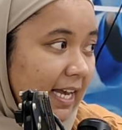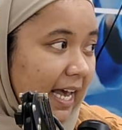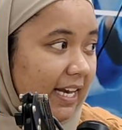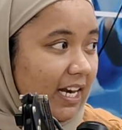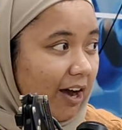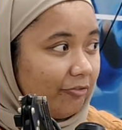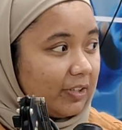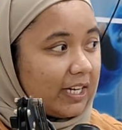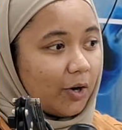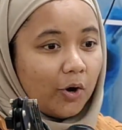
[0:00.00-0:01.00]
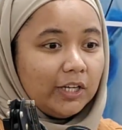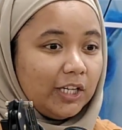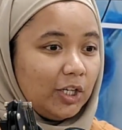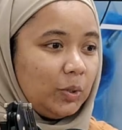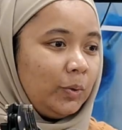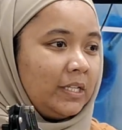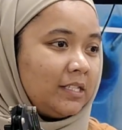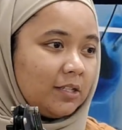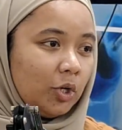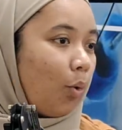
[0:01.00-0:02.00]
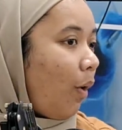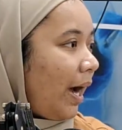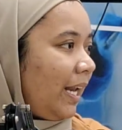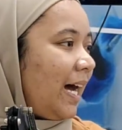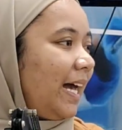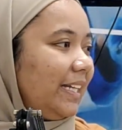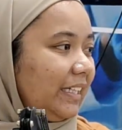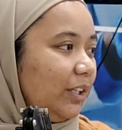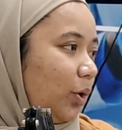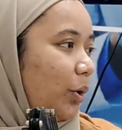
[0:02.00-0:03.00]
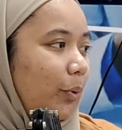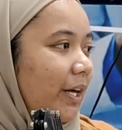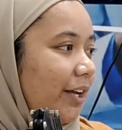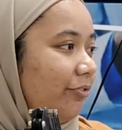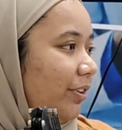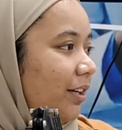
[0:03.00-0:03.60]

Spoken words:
And then after that, only you insert your wild honey or whatever